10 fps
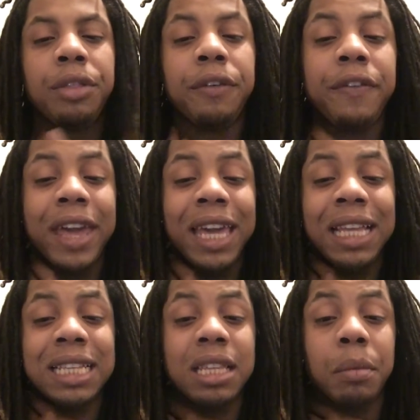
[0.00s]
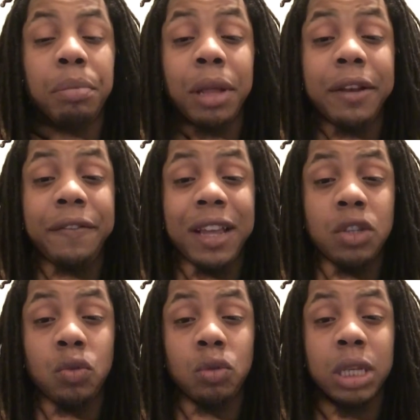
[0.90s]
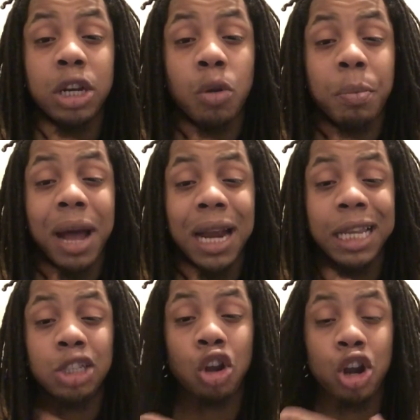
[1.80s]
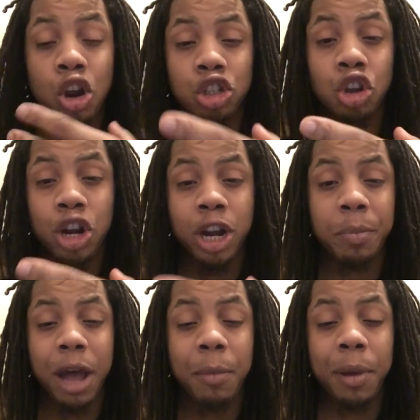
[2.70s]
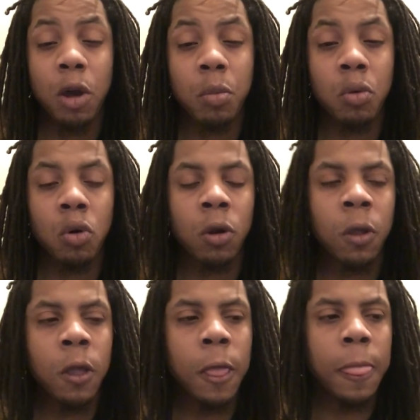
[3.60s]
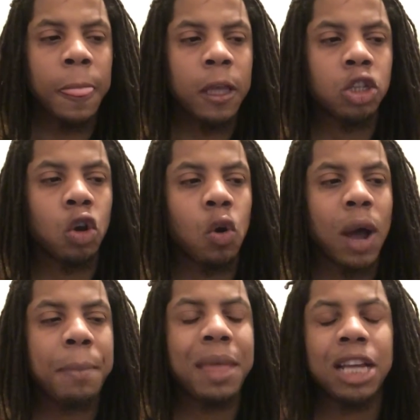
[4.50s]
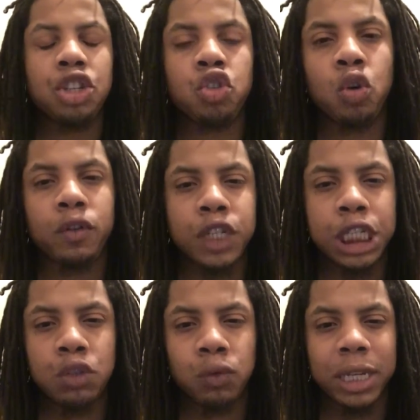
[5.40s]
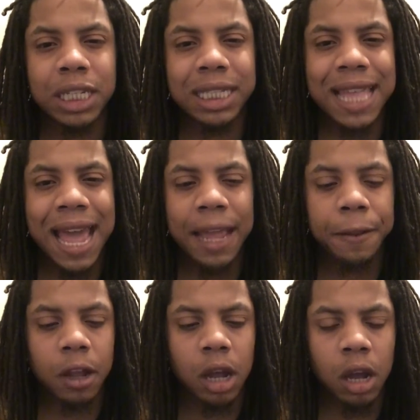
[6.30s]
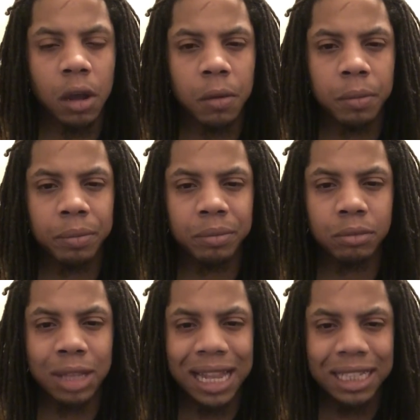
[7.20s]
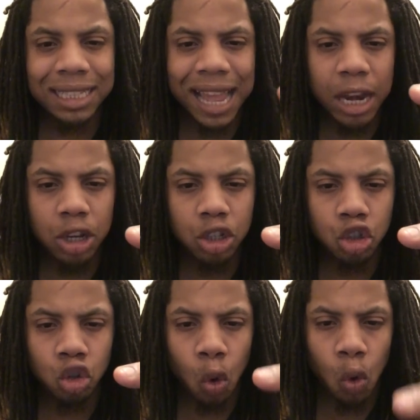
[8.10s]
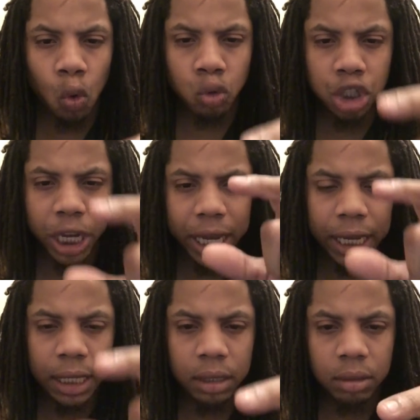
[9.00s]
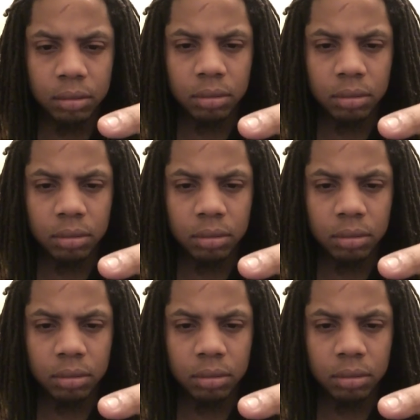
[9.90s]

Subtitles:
veins and the blood vessels in her body are starting to pop out more. So I'm not sure if she's reached that that soul chain